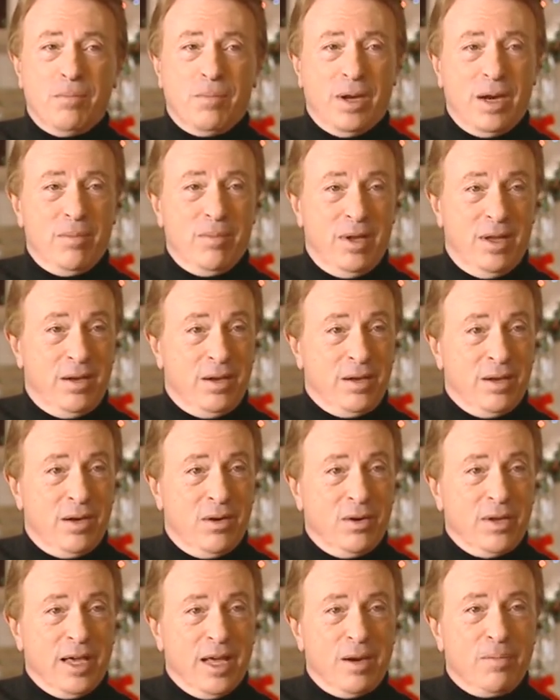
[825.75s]
But
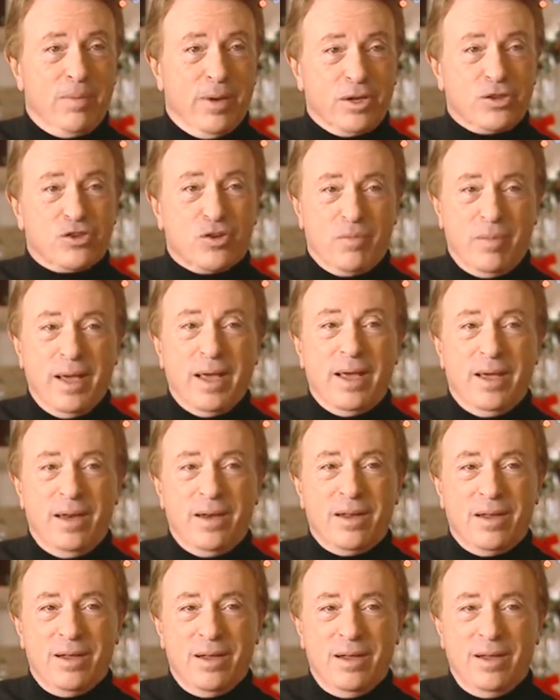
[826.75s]
to get a picture
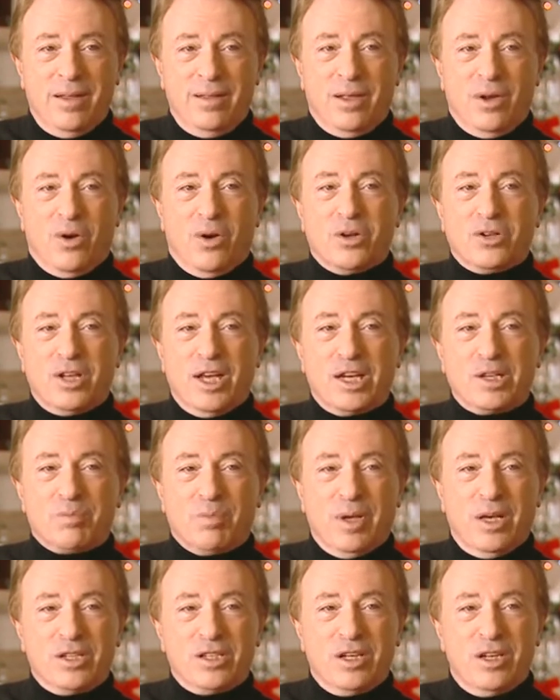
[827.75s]
made that all takes
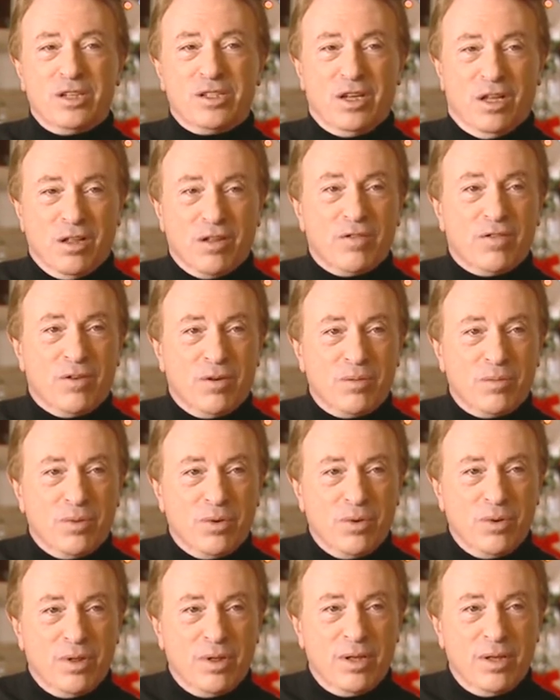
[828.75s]
place in a telephone
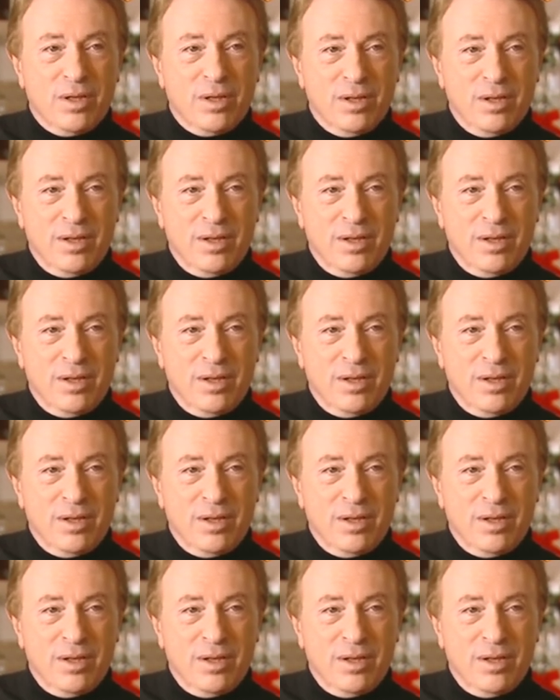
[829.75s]
booth